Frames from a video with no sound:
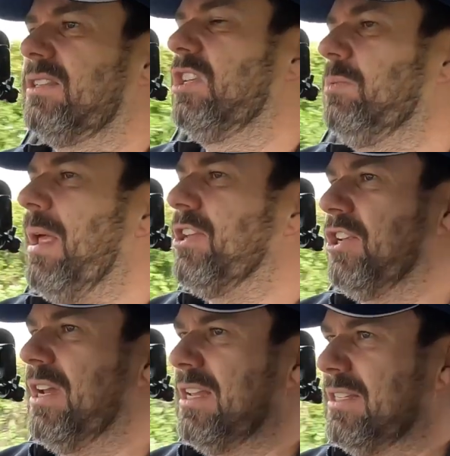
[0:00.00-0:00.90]

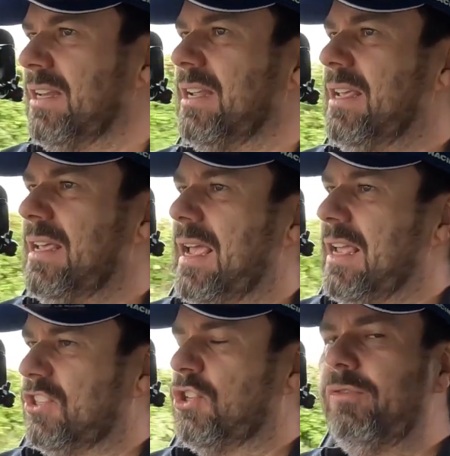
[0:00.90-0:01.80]
suspension it's
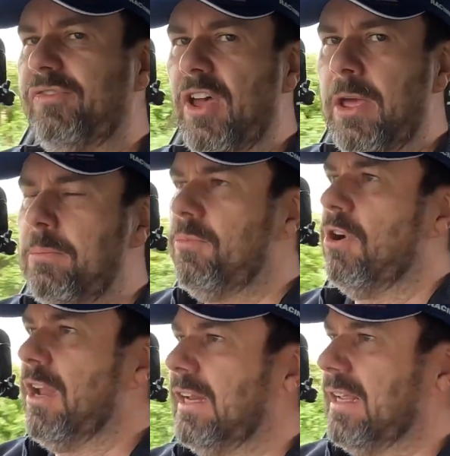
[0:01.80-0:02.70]
too firm,
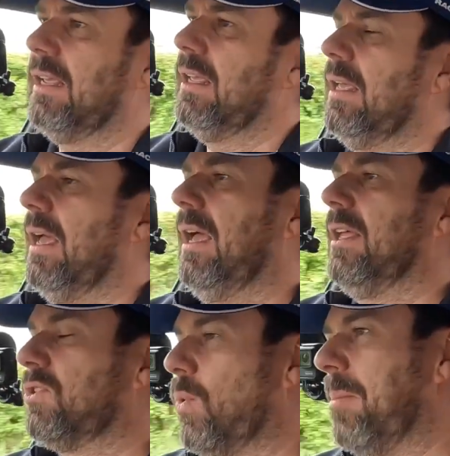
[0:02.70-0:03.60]
really.
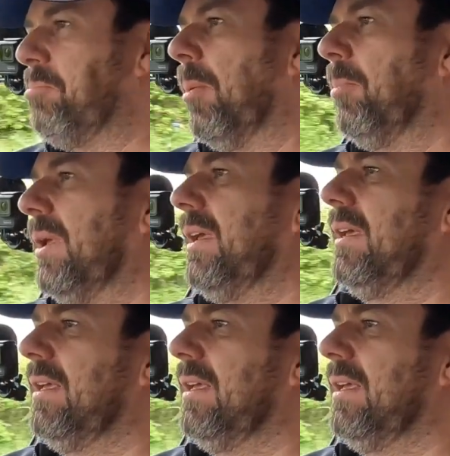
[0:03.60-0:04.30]
It's quite bumpy.